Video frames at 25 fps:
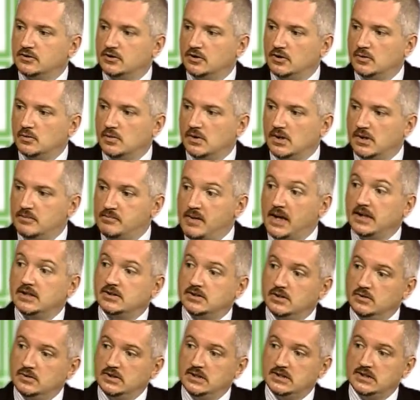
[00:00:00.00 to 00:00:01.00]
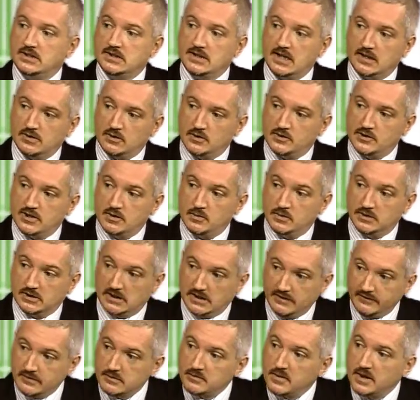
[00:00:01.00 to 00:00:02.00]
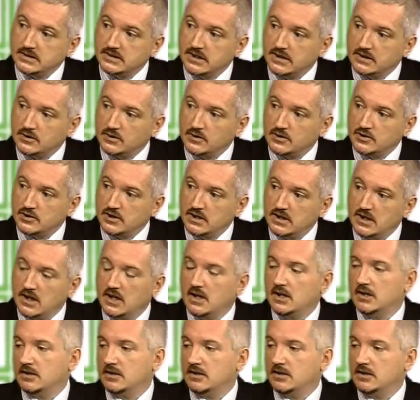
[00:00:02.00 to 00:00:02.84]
that were best suited to technology were delivered by technology,